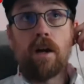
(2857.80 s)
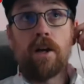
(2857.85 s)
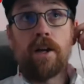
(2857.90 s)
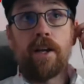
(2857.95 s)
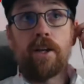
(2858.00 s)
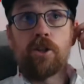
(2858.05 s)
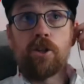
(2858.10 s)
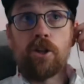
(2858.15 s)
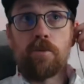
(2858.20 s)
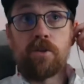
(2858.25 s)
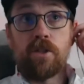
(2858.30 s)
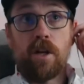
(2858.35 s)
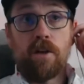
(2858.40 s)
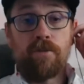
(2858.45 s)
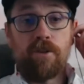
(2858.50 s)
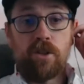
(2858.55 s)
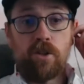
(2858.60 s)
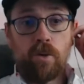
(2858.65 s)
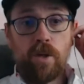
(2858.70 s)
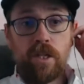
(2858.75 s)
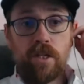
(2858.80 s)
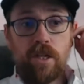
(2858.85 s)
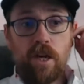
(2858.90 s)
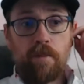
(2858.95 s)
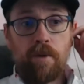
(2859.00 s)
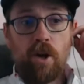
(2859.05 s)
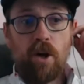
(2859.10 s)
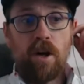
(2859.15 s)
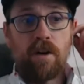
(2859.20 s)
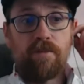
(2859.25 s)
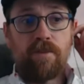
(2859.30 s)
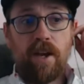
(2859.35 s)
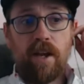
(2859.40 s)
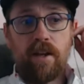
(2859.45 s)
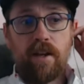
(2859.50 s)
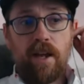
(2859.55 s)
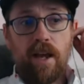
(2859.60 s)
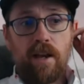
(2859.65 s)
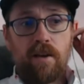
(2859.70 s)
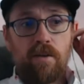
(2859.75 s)
injured himself, and so he's coming off.
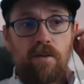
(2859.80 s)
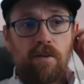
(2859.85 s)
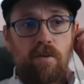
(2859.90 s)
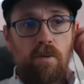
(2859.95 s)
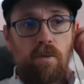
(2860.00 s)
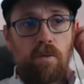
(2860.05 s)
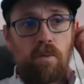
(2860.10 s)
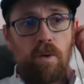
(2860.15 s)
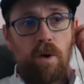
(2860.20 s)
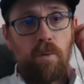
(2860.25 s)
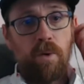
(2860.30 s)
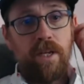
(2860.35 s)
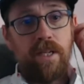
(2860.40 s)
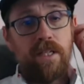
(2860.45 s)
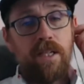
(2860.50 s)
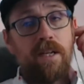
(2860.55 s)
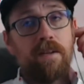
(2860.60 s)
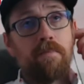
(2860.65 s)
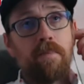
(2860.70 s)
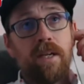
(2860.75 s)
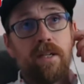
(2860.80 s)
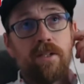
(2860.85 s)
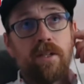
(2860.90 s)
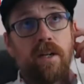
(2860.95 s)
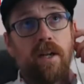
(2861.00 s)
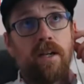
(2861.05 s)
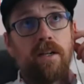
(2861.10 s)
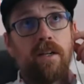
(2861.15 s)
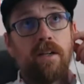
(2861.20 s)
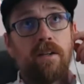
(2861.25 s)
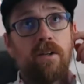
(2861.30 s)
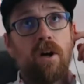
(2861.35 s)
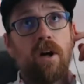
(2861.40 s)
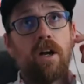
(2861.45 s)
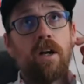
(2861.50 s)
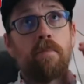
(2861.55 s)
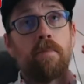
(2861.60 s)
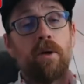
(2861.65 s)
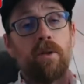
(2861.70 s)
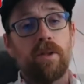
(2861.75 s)
And what we did miss, and I didn't
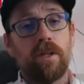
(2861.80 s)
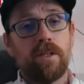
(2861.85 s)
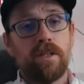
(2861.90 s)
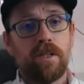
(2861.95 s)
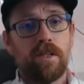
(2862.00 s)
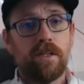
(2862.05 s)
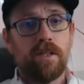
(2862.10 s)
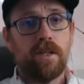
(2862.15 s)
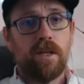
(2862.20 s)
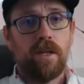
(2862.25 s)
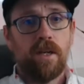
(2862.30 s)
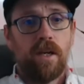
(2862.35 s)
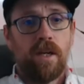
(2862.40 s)
talk about this, is